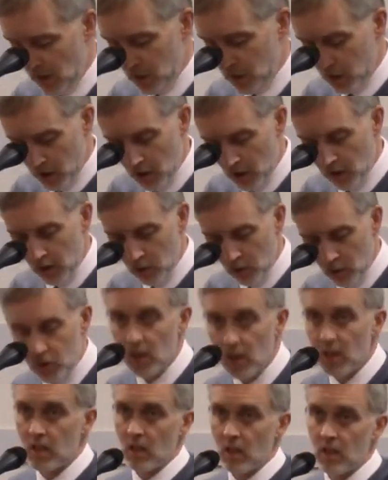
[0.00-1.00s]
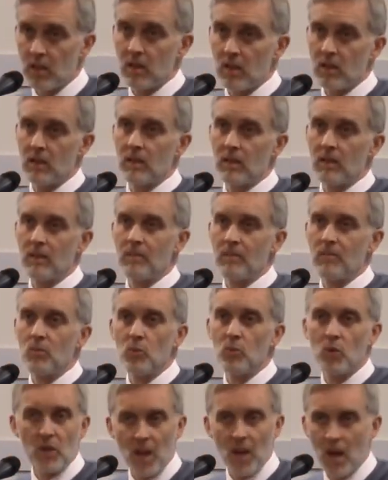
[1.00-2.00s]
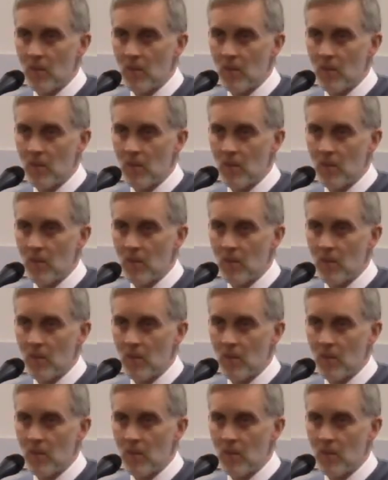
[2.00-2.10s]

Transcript: And so the Lord Jesus will